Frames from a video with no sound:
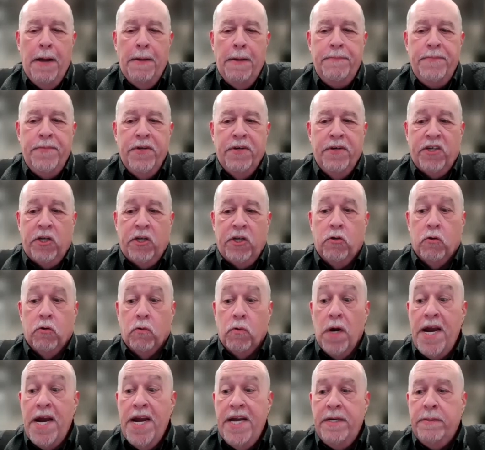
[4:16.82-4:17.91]
There's a
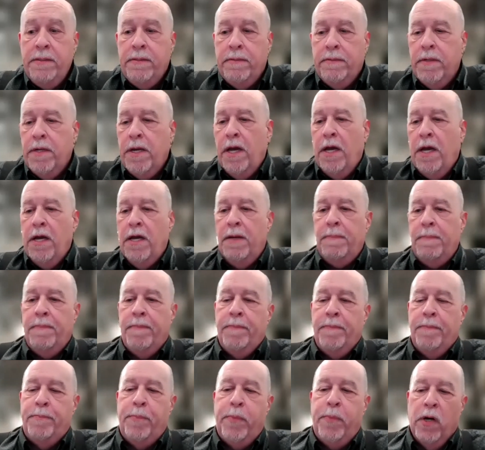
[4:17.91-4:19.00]
great
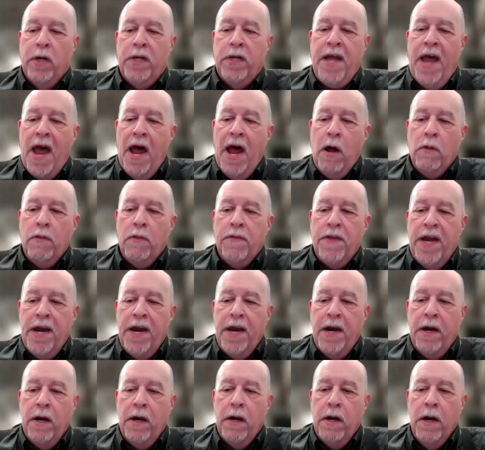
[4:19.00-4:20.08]
book out
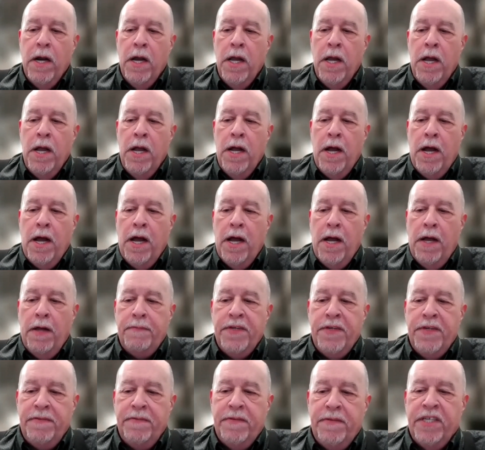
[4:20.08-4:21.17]
there
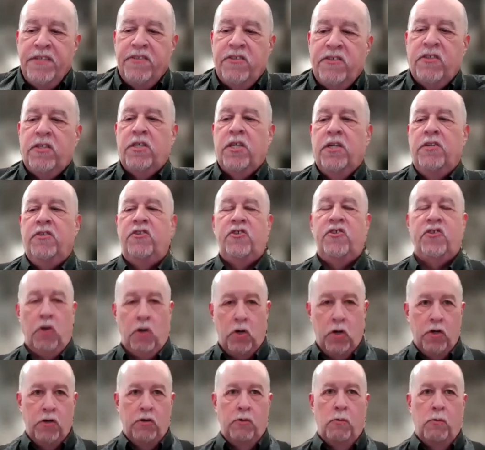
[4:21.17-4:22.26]
that's
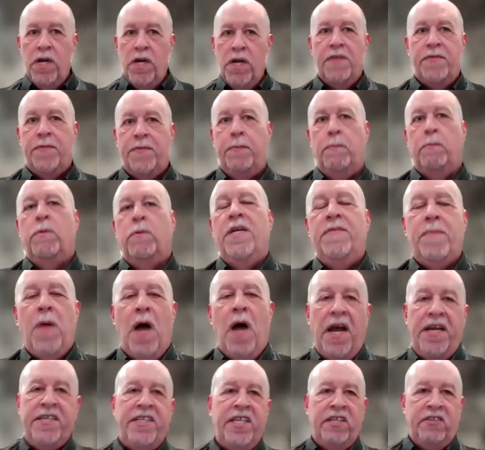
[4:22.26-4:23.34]
concerned with
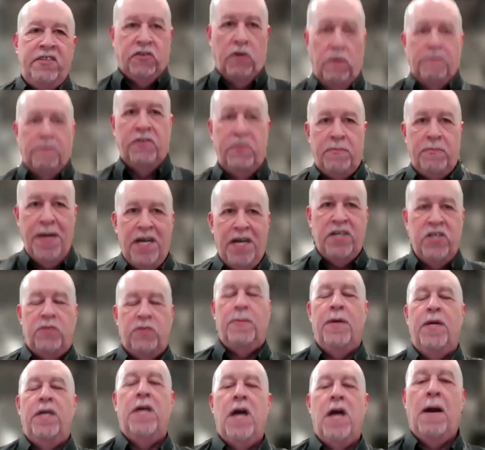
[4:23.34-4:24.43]
IT service
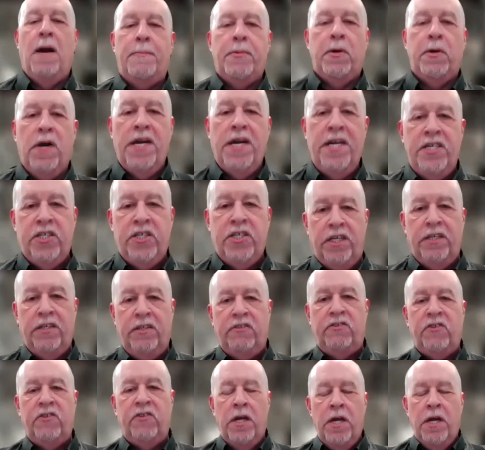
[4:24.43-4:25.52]
management and
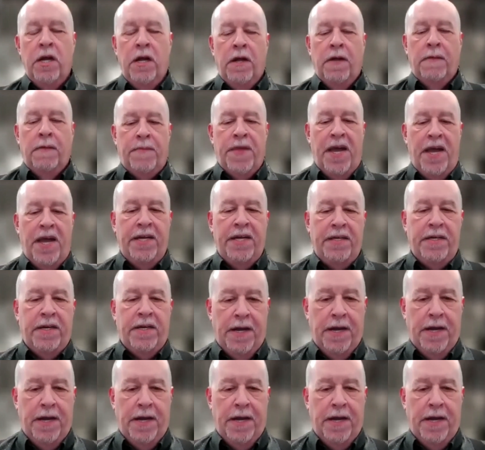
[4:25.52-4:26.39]
operations that